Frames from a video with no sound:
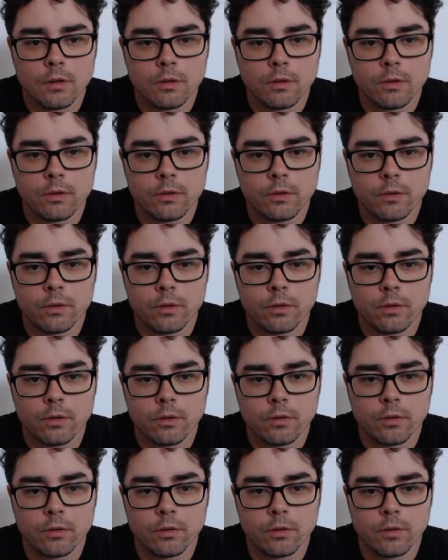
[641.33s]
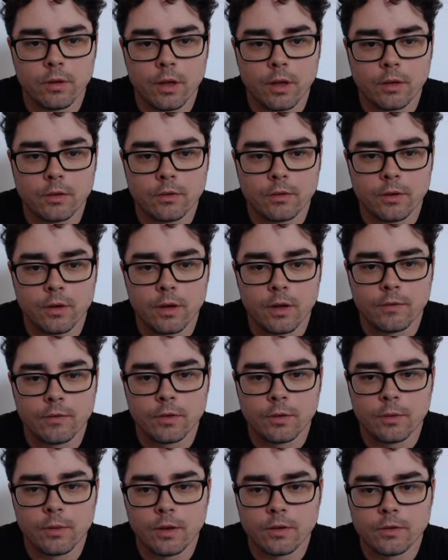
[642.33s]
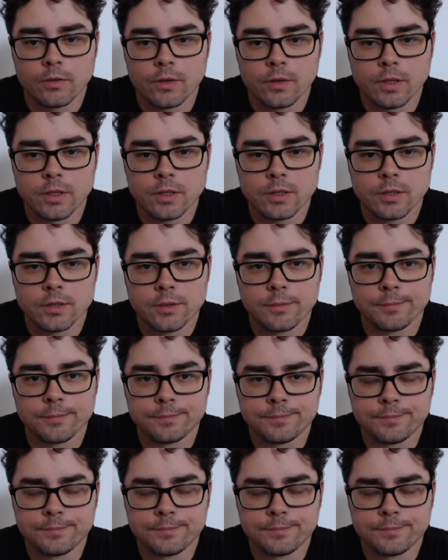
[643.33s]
So entry, I have 2 entries.